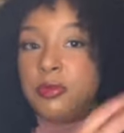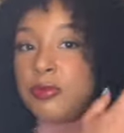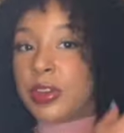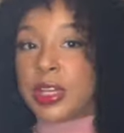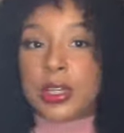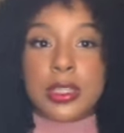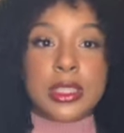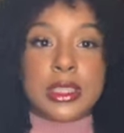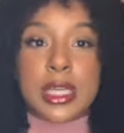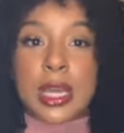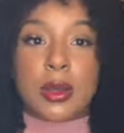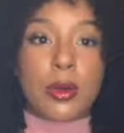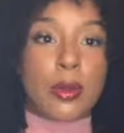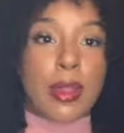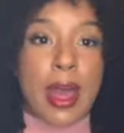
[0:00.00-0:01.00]
finger
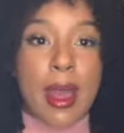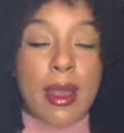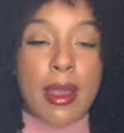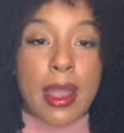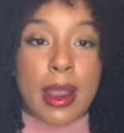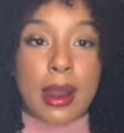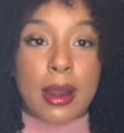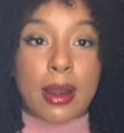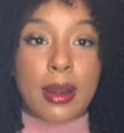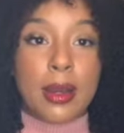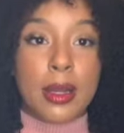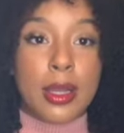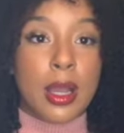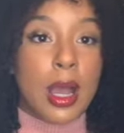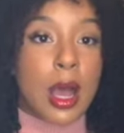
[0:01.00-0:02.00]
detangle that hair,
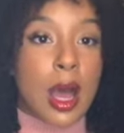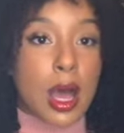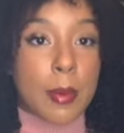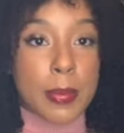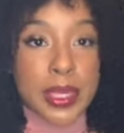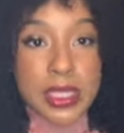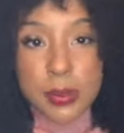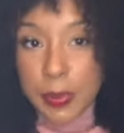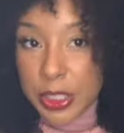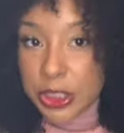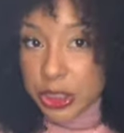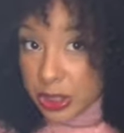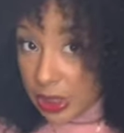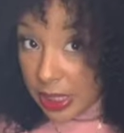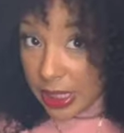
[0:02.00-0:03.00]

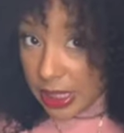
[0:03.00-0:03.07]
especially